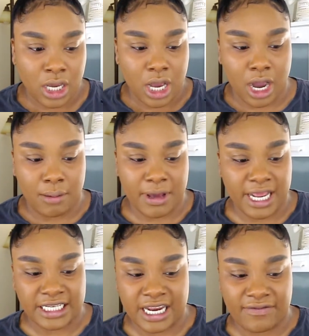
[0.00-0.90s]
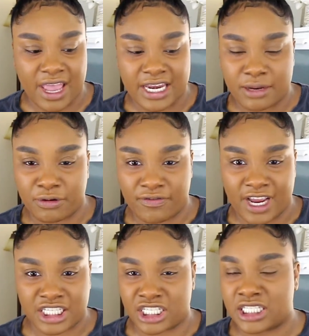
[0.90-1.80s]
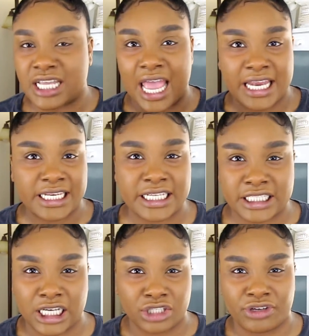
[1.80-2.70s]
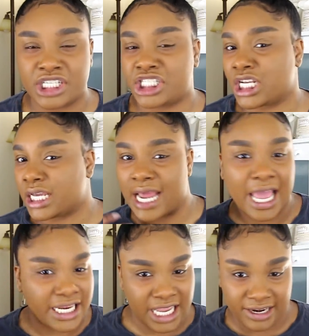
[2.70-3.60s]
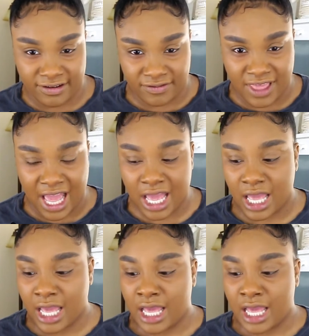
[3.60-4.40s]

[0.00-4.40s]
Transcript: and I didn't have any imperfections, any discoloration, any of that,